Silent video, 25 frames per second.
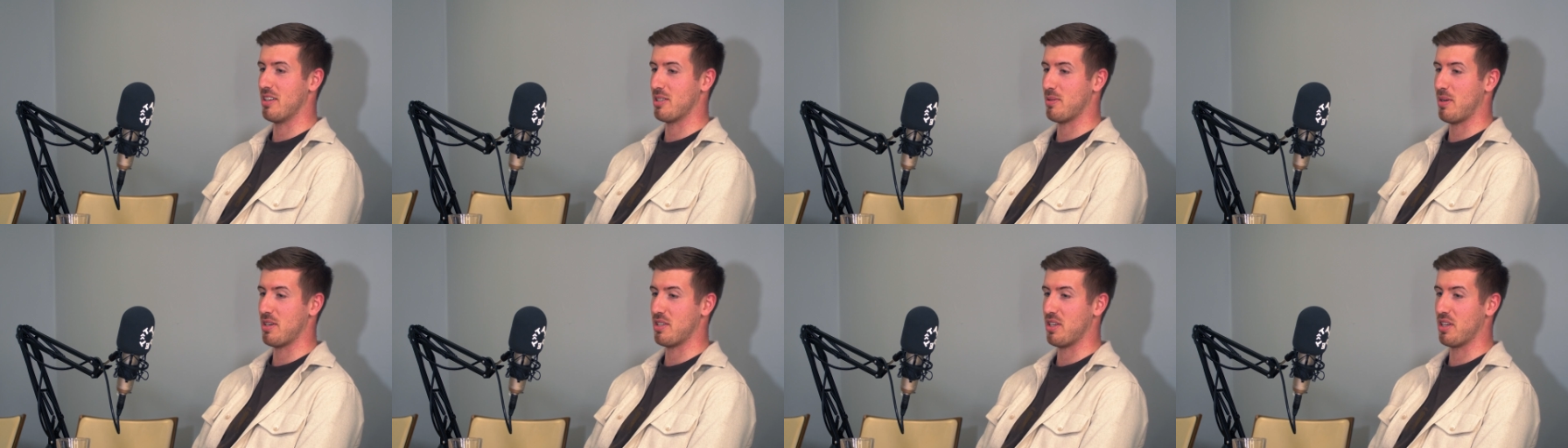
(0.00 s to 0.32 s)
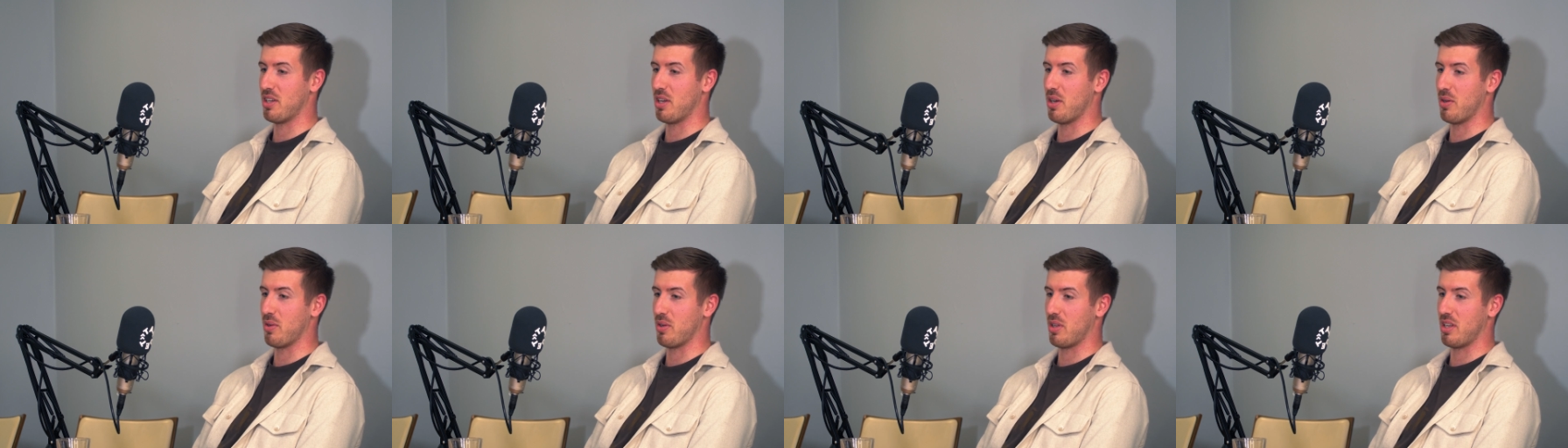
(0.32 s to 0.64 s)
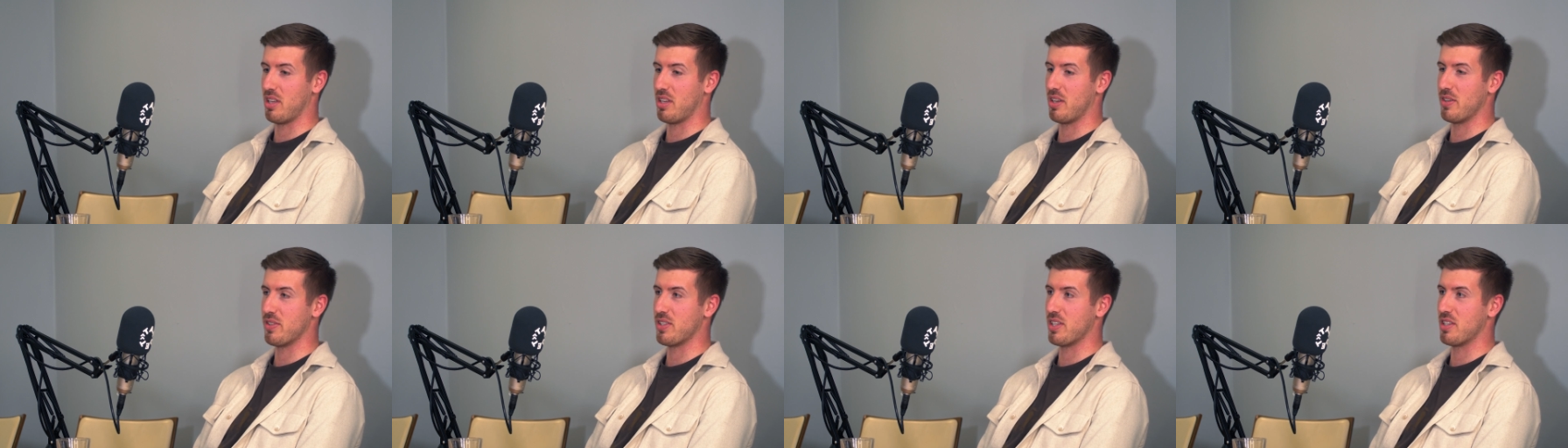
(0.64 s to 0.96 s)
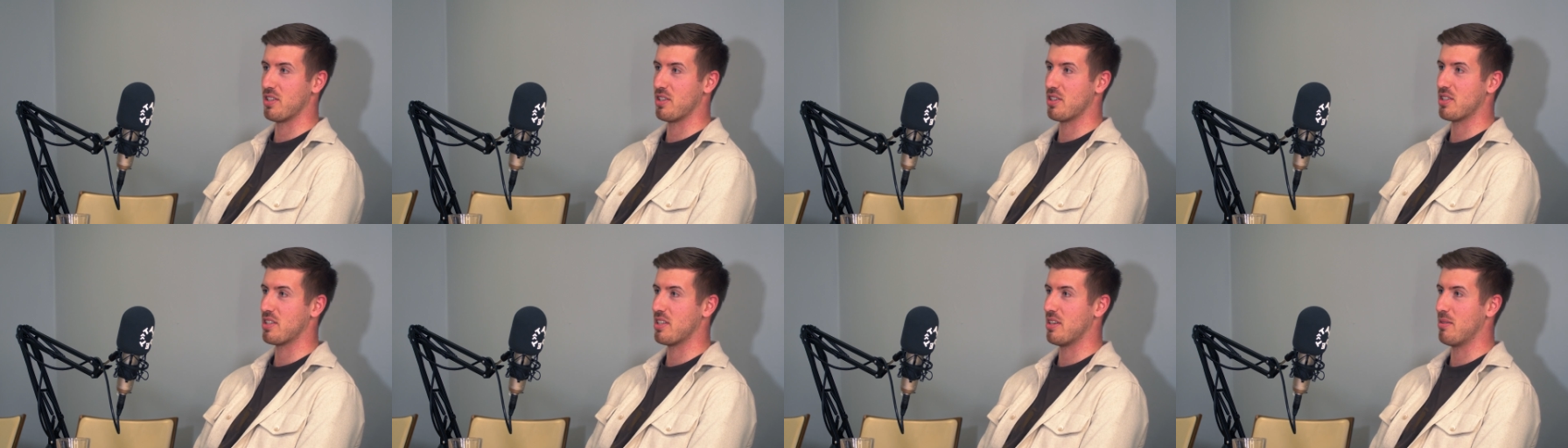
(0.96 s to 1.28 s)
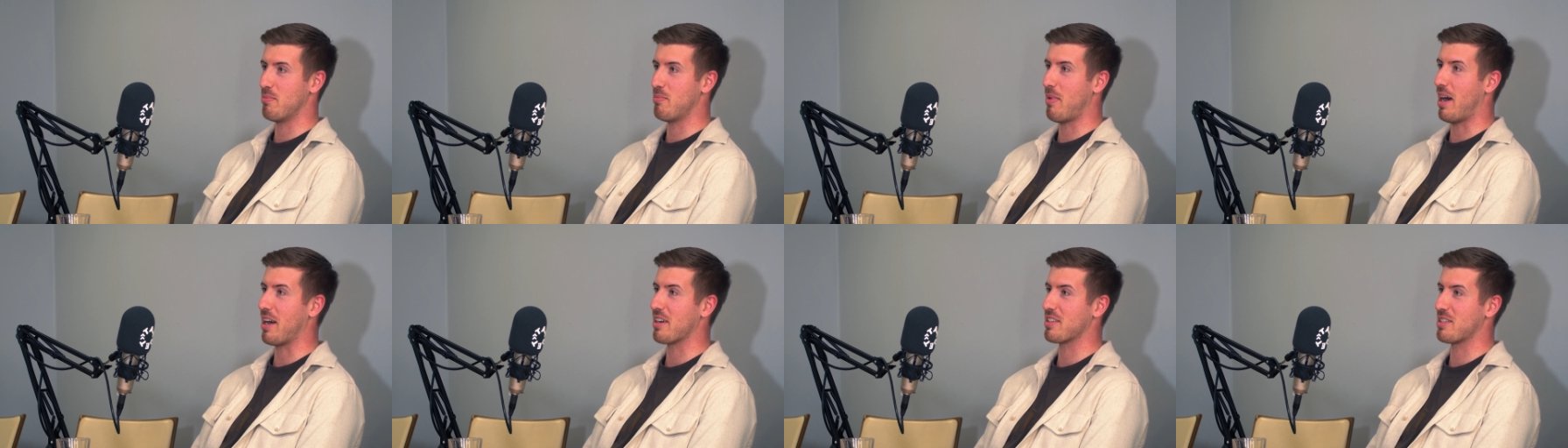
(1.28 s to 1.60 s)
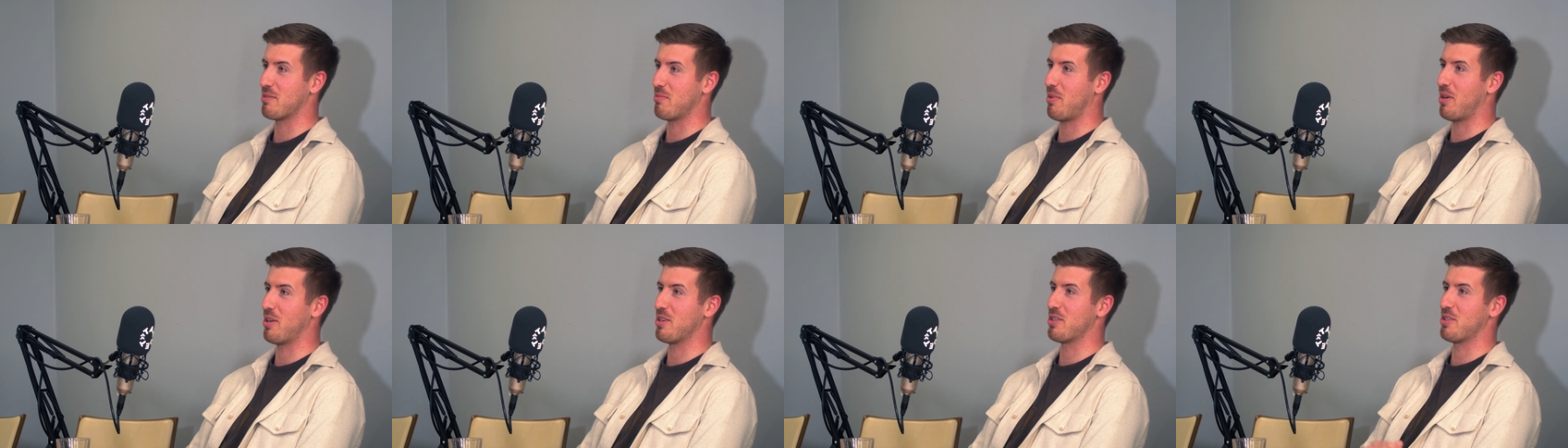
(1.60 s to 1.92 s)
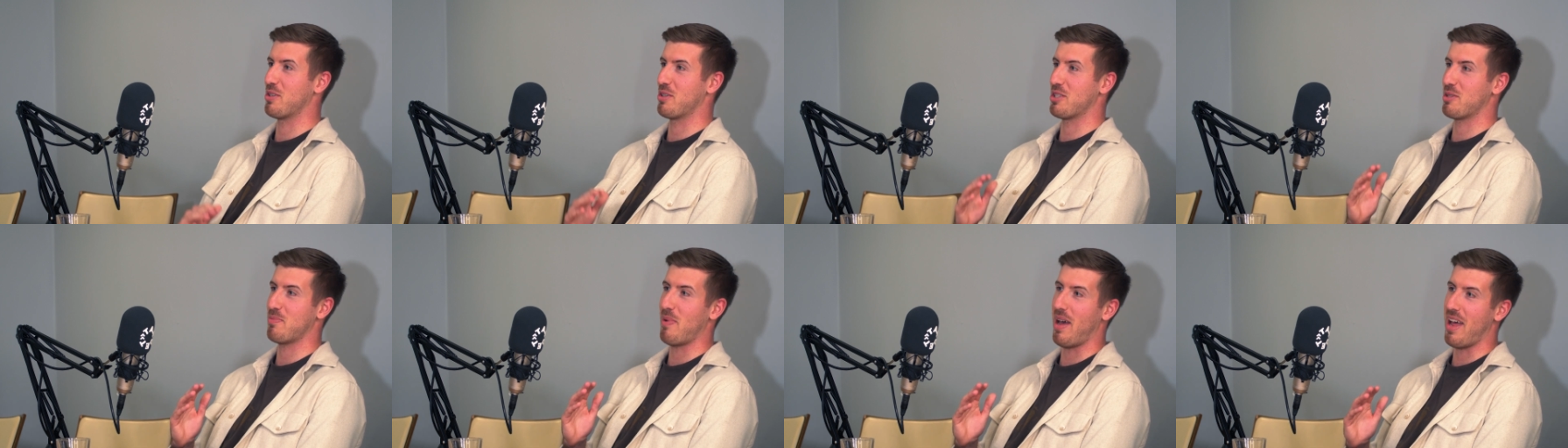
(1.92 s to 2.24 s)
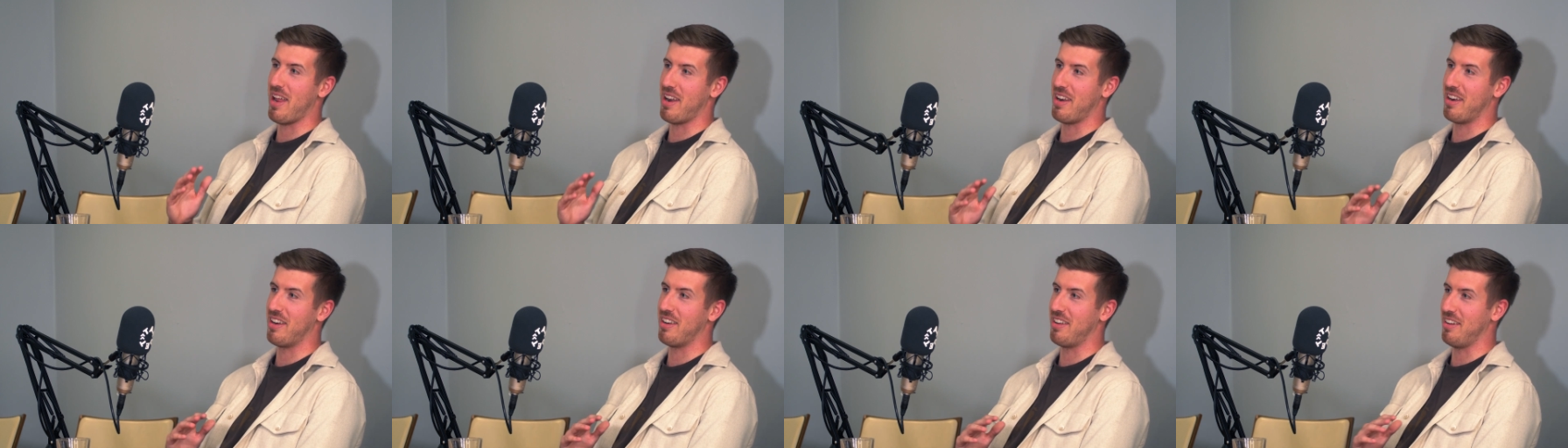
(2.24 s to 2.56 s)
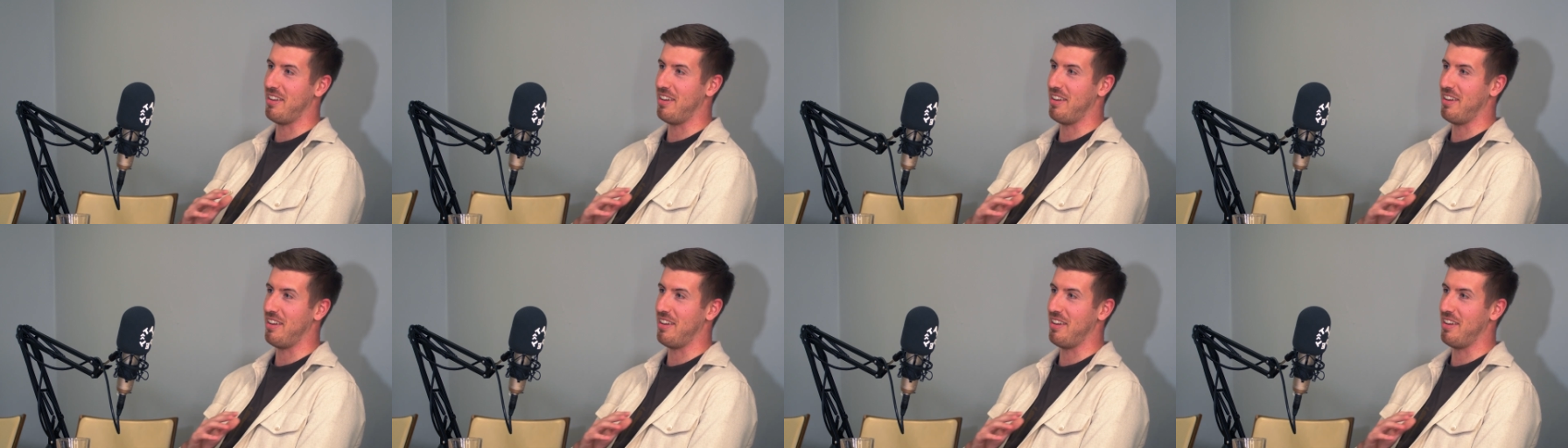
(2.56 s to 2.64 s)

especially Google, are using just to maximise your spend